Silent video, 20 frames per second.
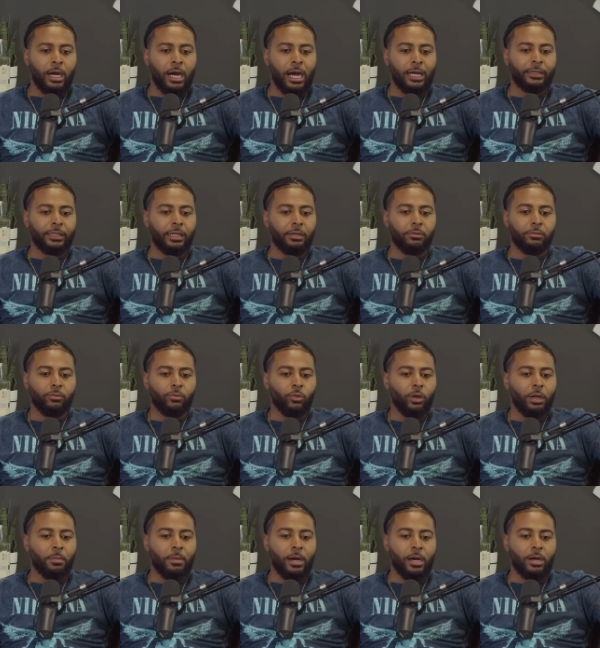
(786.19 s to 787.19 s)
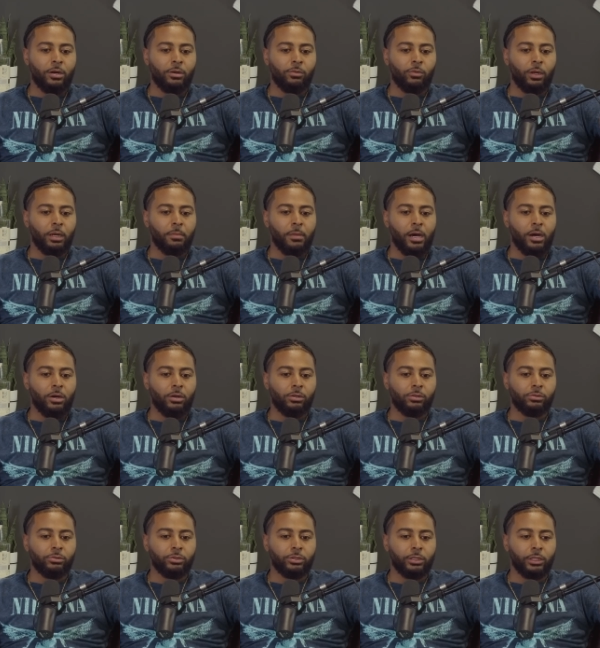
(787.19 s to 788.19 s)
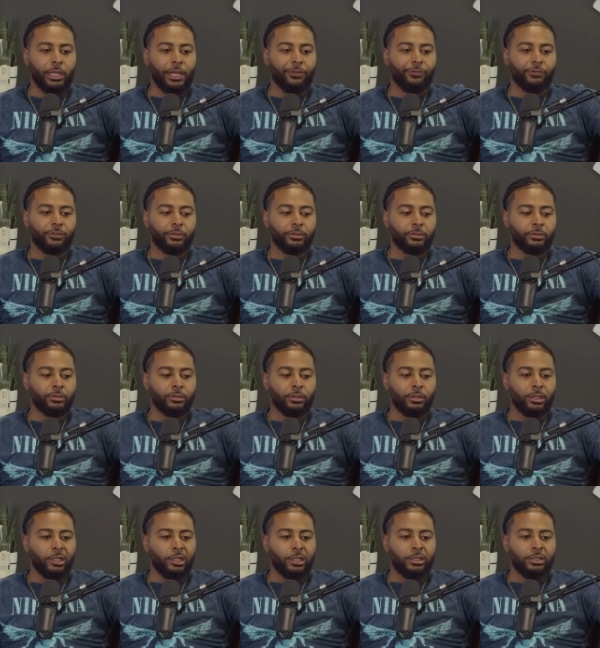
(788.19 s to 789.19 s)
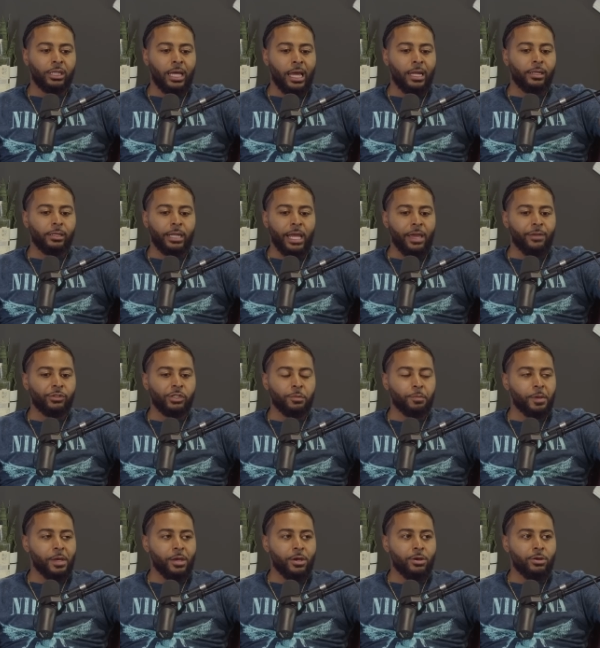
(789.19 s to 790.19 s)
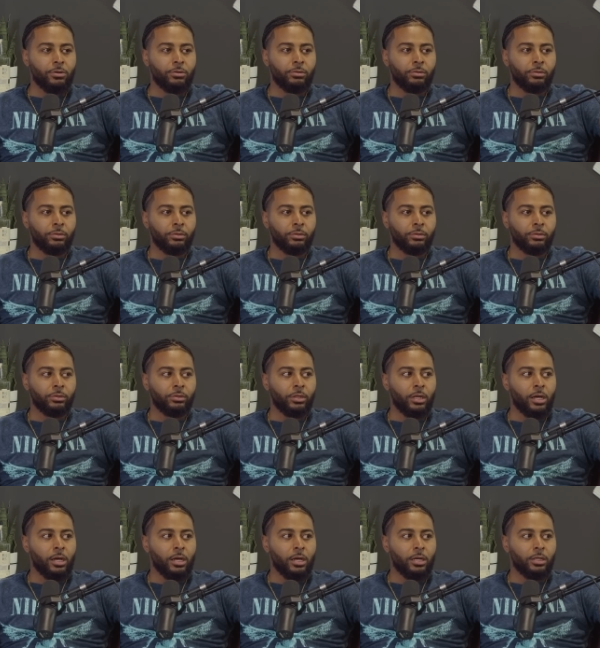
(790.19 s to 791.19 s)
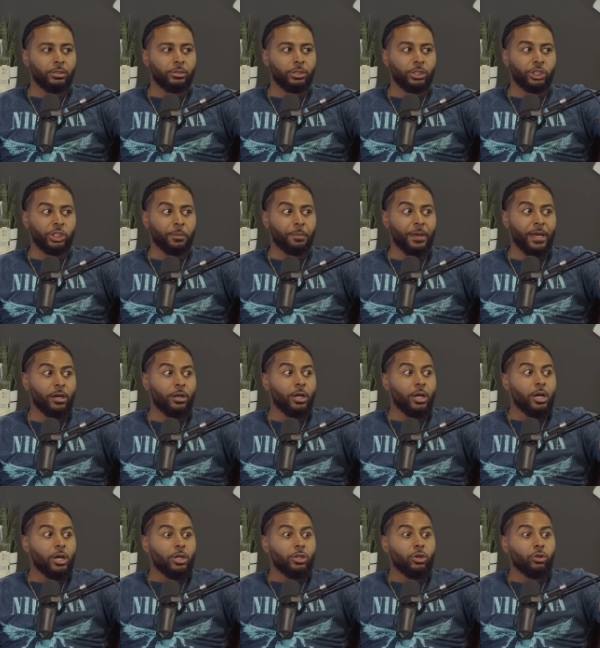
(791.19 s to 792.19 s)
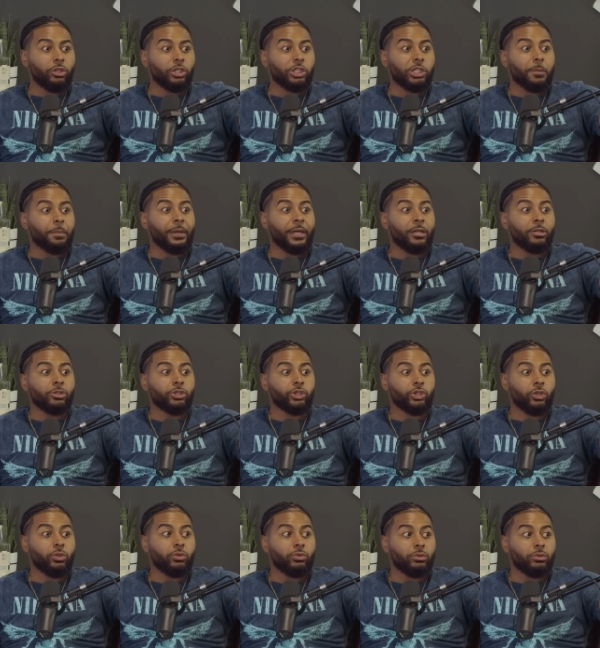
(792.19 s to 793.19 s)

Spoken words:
I think one of my uncles left that Dave Chappelle. The Chappelle show.